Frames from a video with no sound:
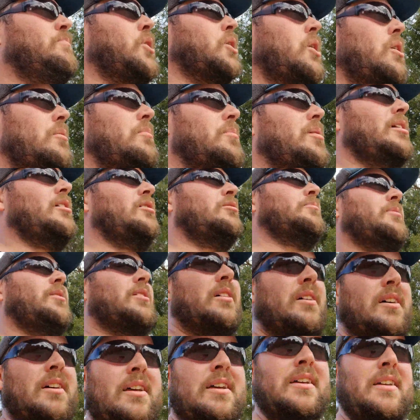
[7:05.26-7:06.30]
put it on my helmet,
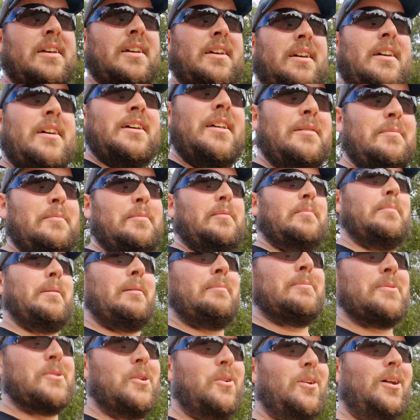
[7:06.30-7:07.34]
and my
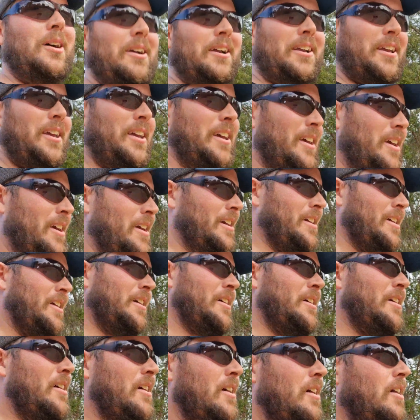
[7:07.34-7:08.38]
mum's like,
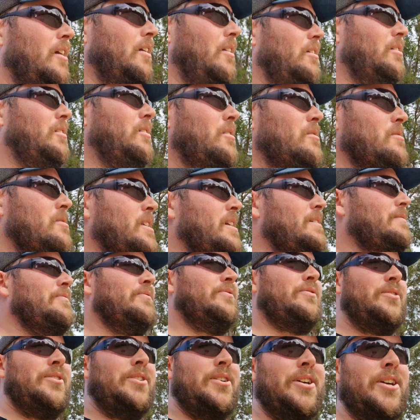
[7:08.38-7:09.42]
"Oh, is that
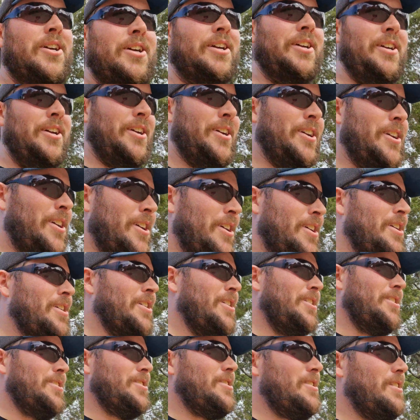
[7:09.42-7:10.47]
for
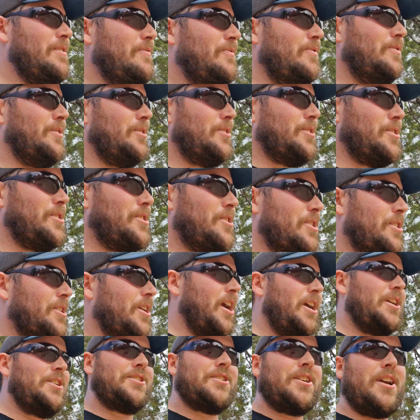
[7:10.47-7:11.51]
just in
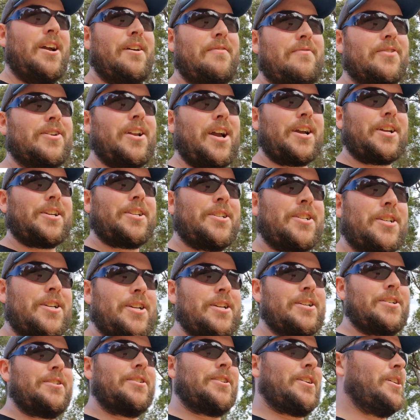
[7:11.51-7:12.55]
case you have an
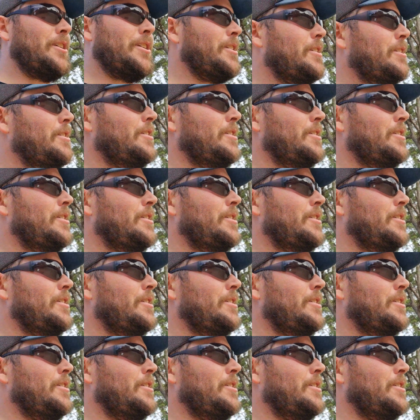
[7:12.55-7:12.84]
accident?